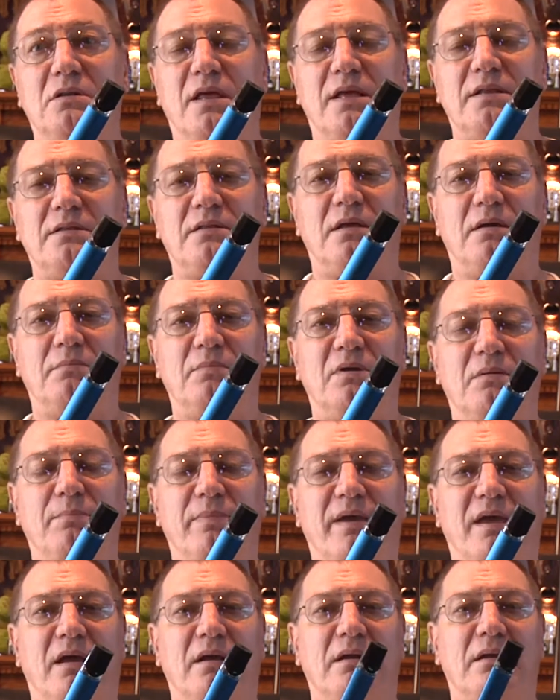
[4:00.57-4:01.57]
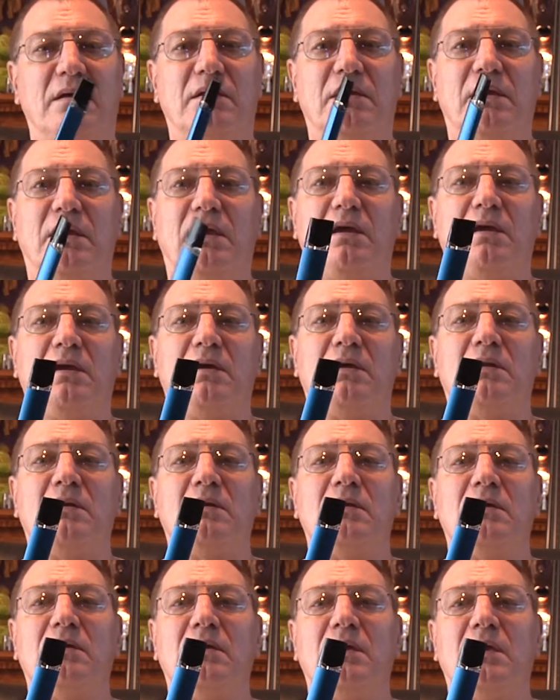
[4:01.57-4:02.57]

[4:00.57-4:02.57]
That I'm in a band, and